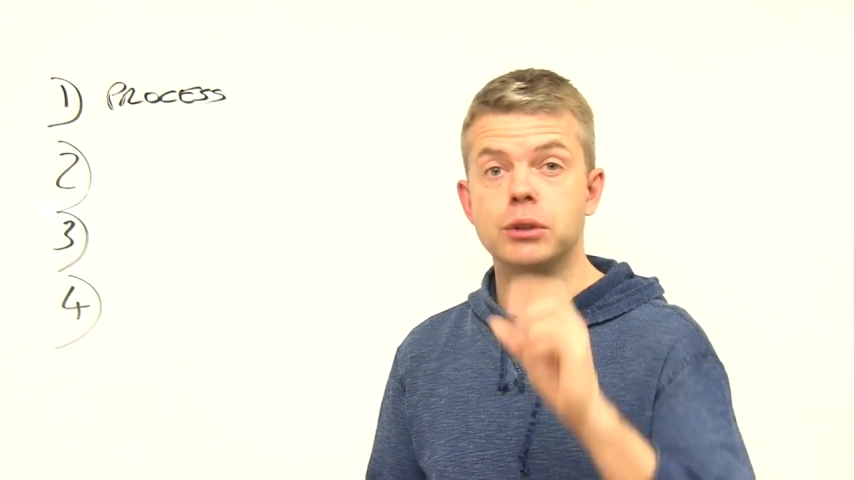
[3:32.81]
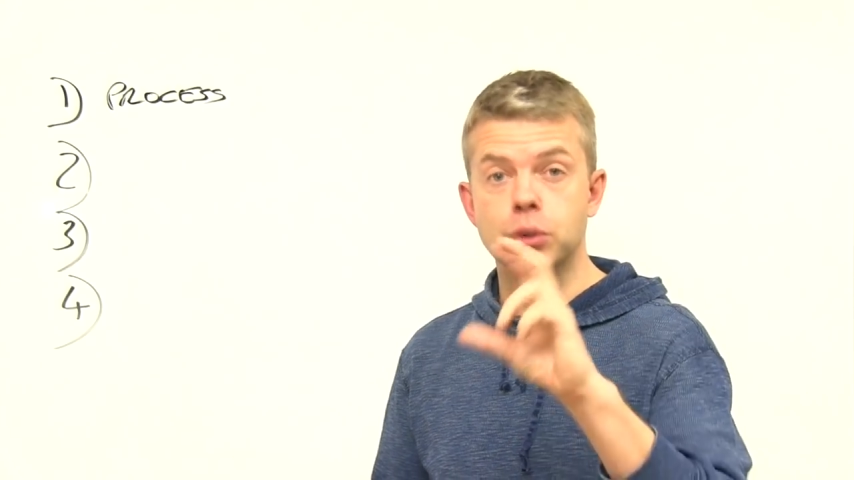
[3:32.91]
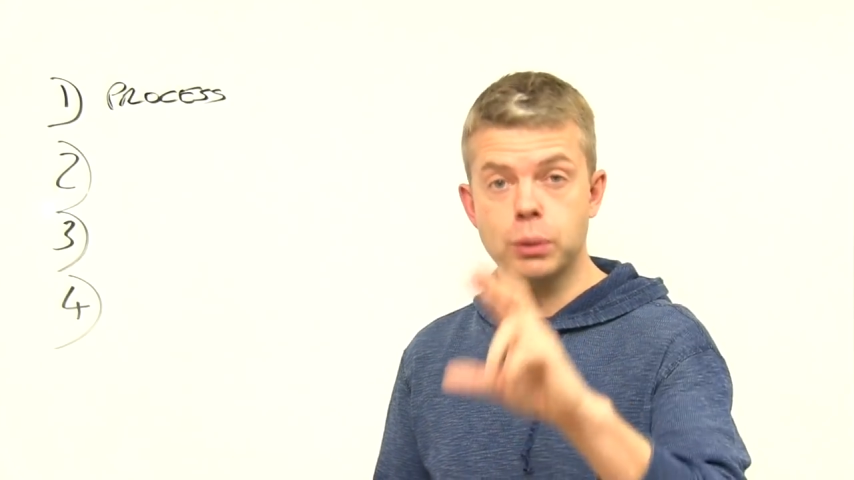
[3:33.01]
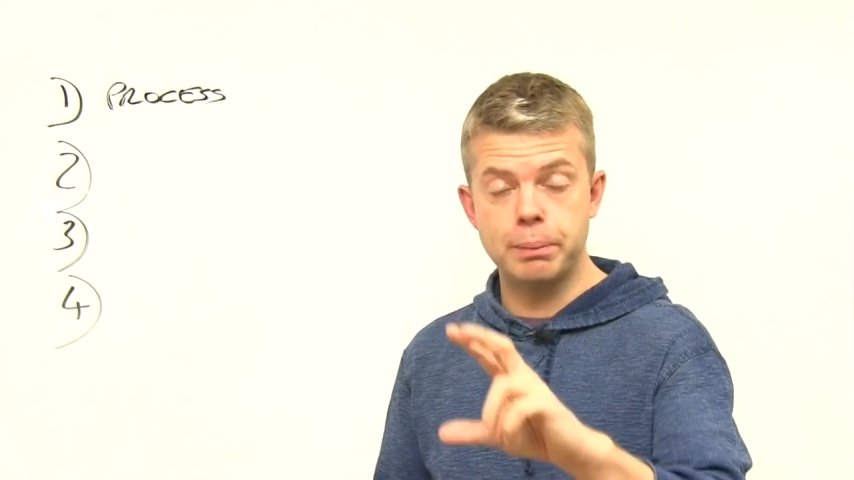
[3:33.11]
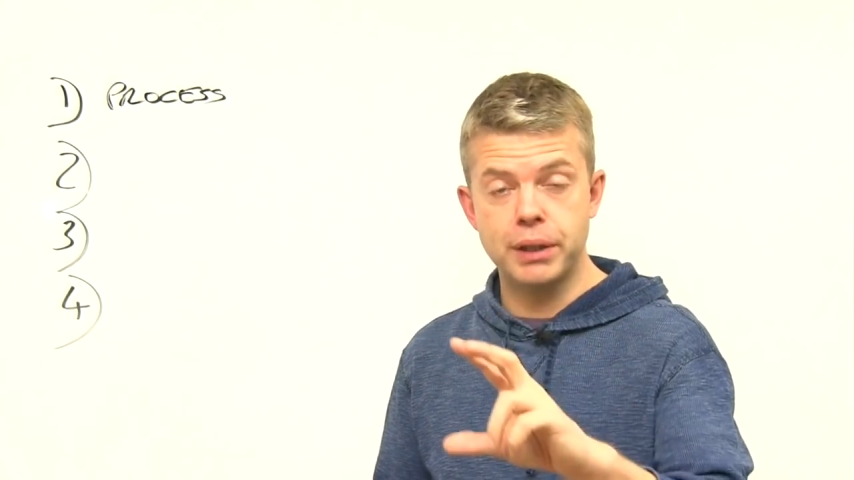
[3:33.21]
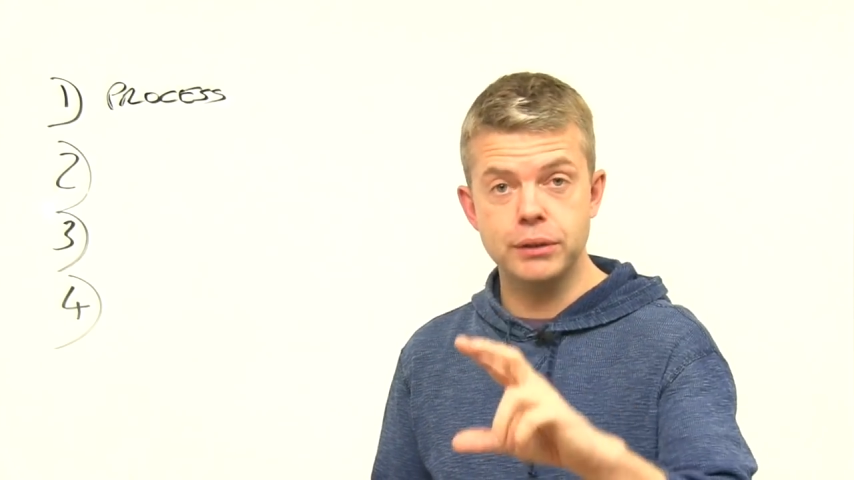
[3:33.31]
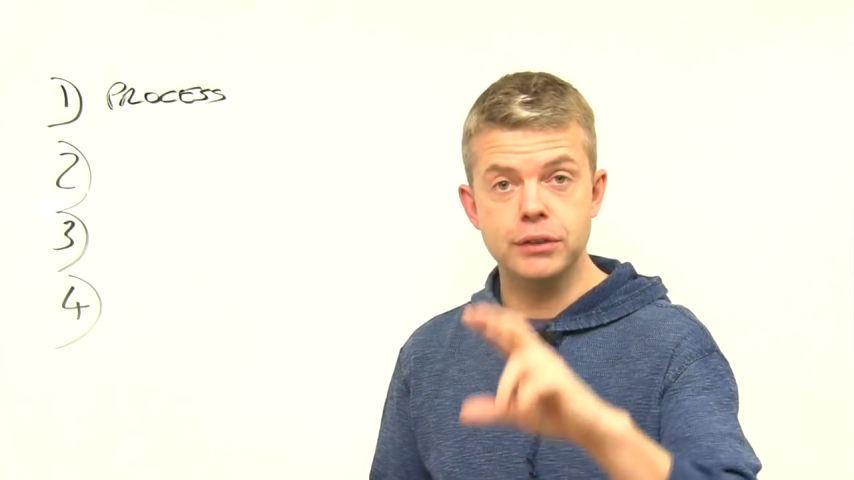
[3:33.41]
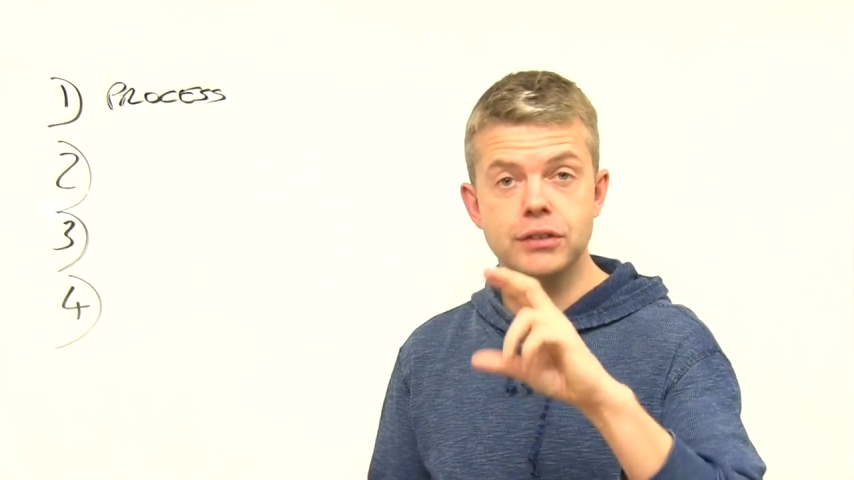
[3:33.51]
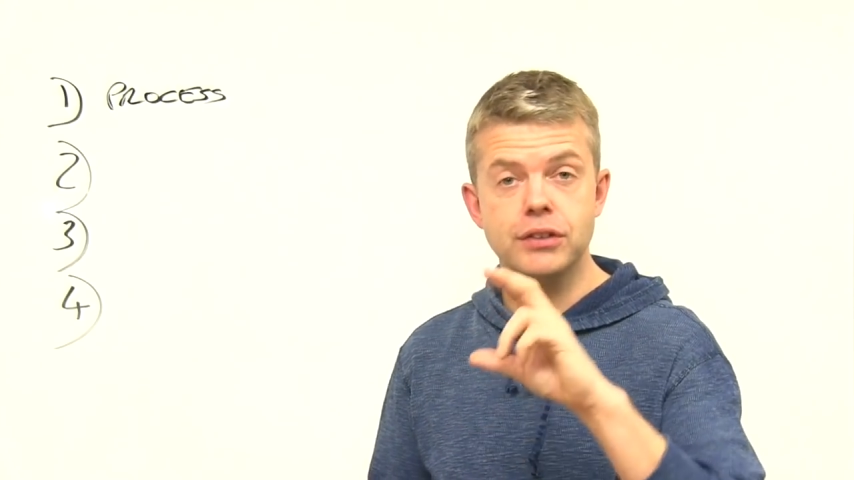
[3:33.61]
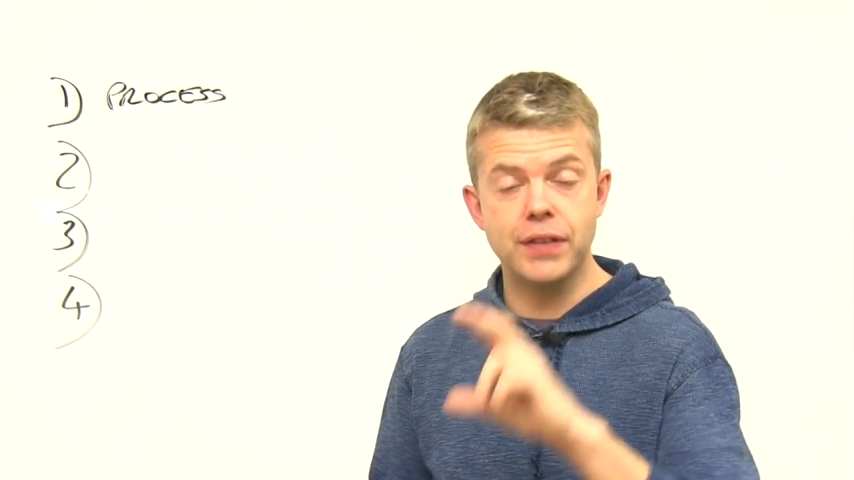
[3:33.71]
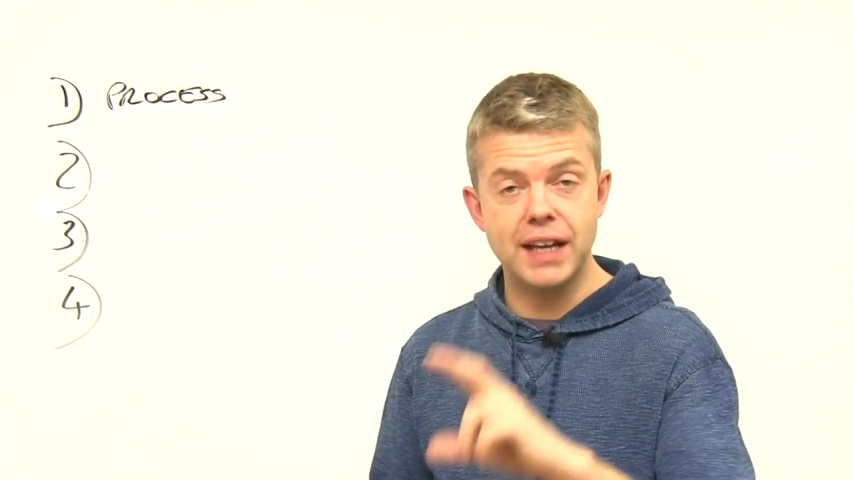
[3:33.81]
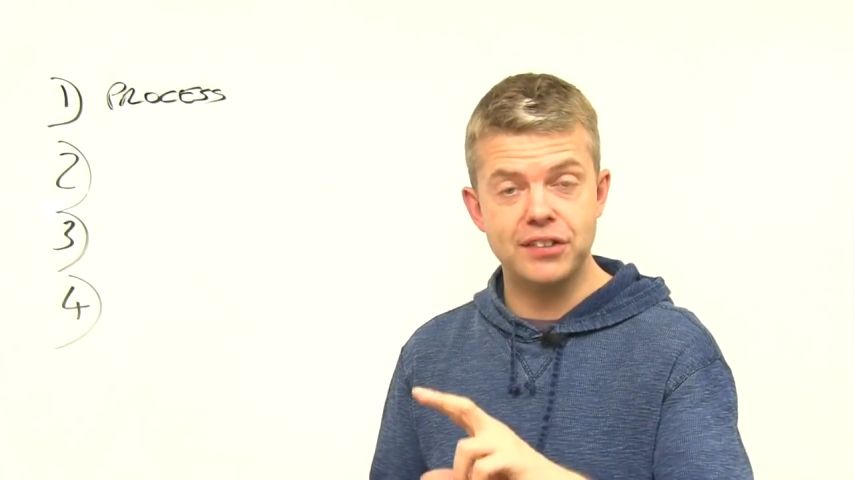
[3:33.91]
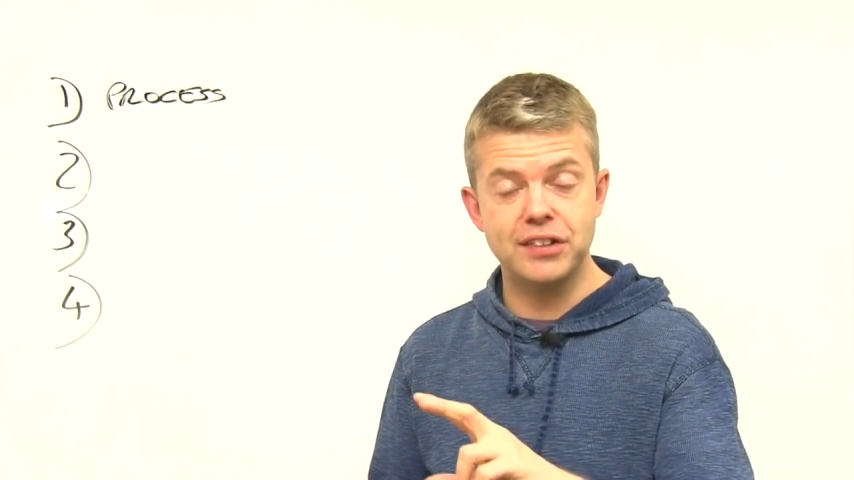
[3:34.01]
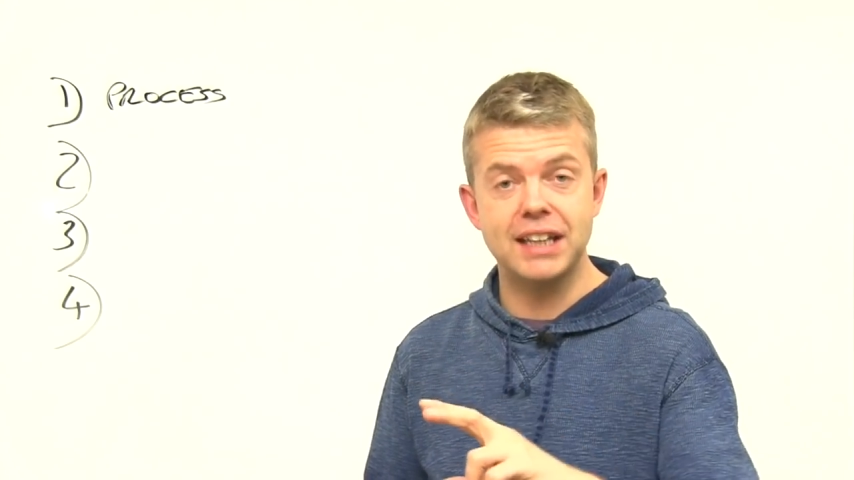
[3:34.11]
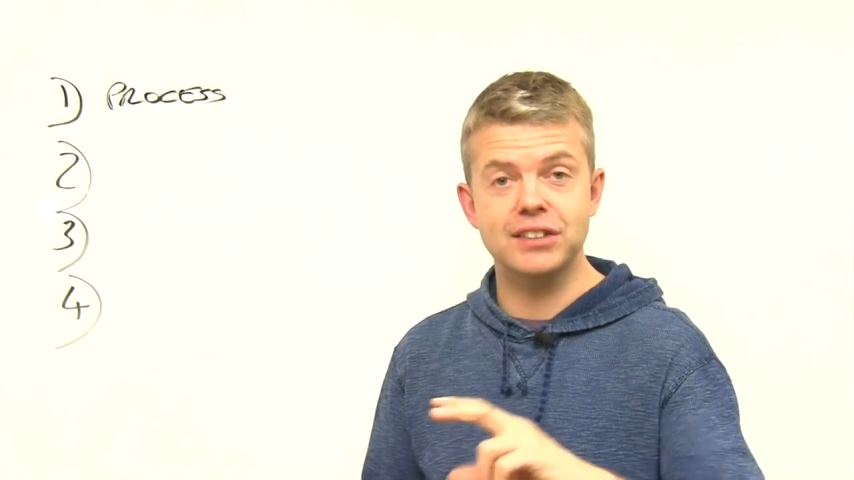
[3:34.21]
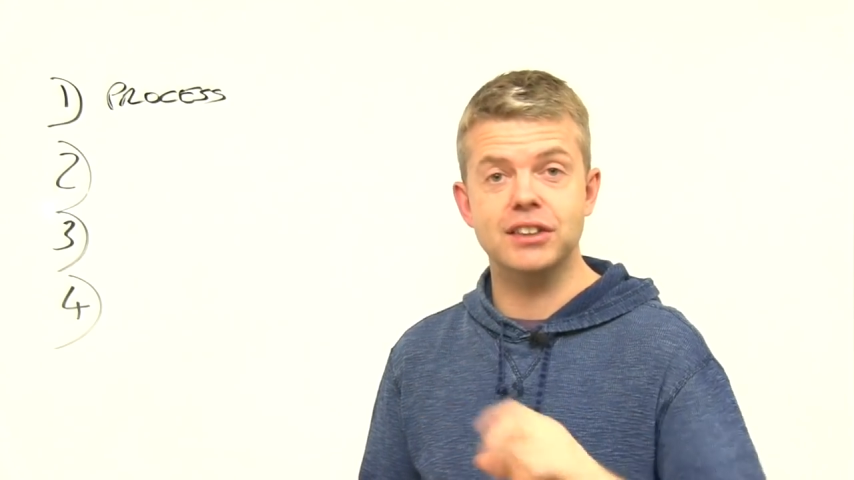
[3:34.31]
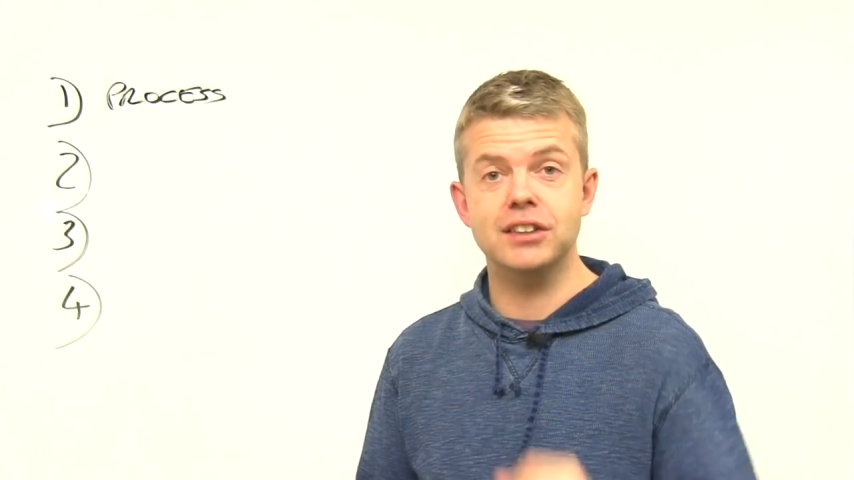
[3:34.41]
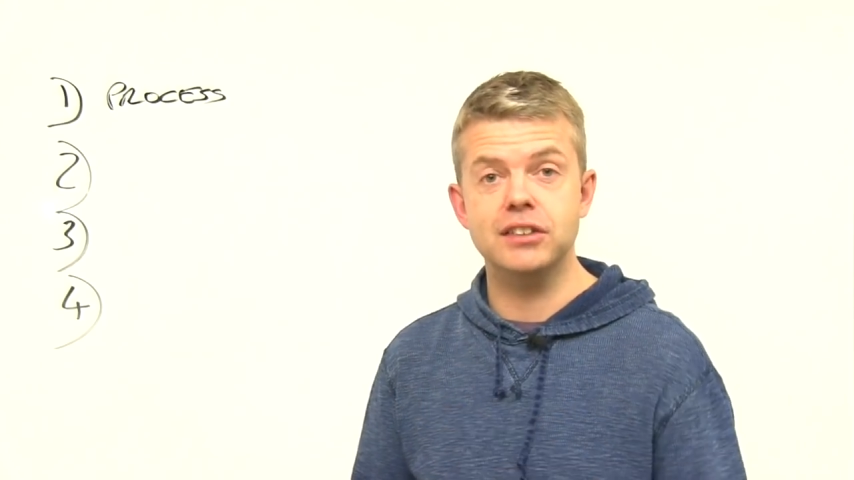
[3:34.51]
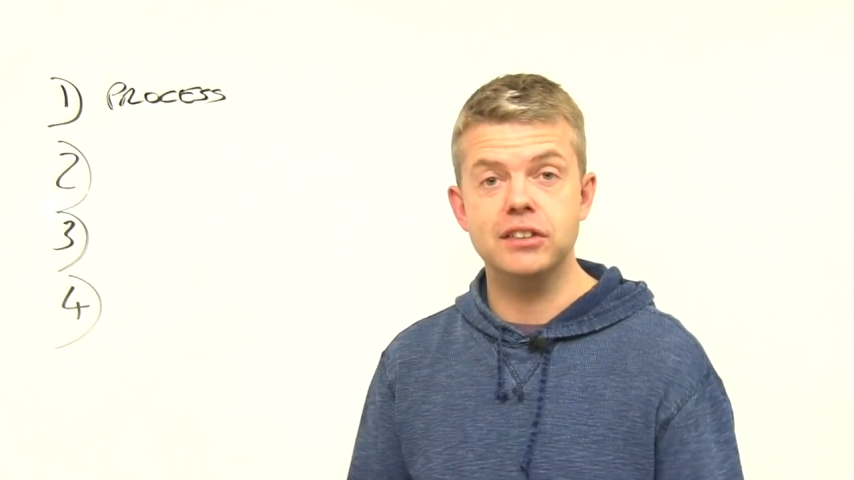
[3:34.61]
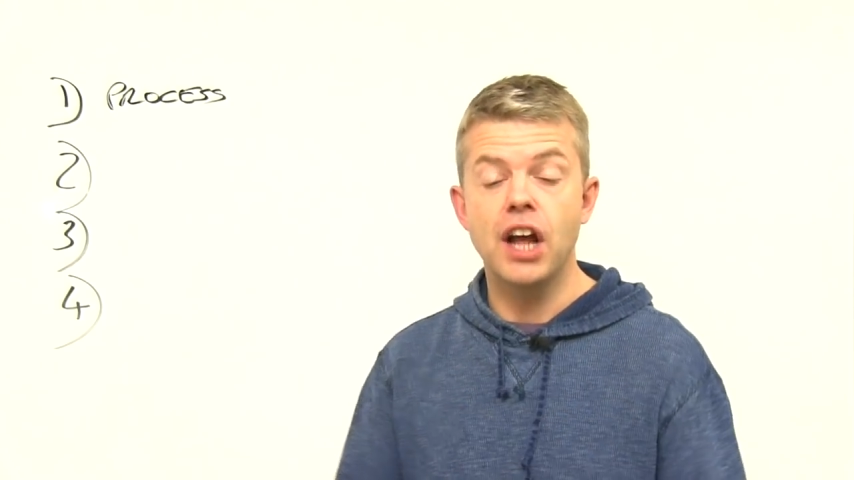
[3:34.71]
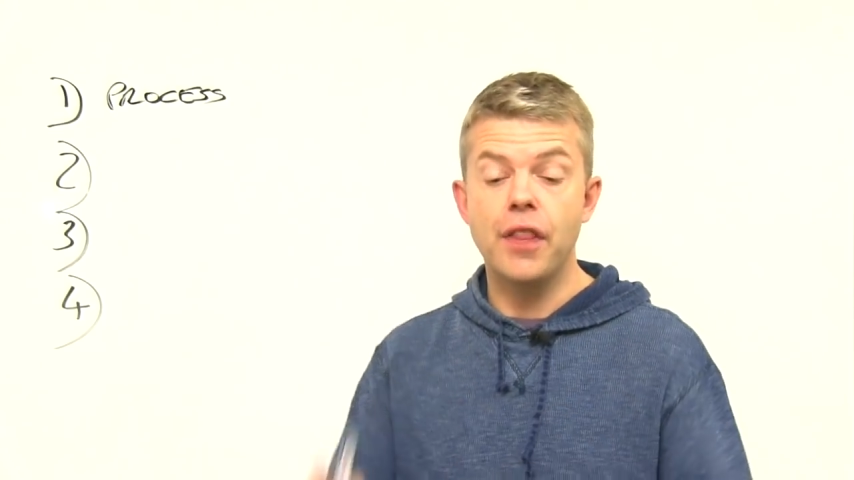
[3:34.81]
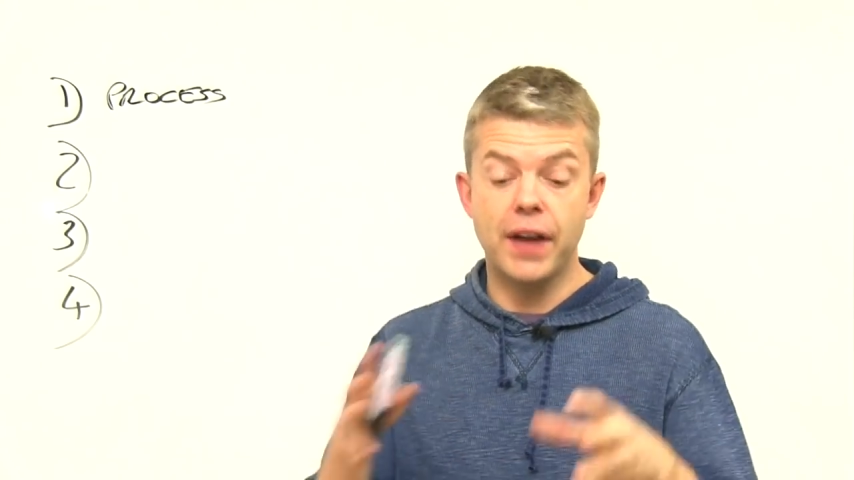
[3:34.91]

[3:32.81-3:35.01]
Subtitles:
your opponents, their stack sizes,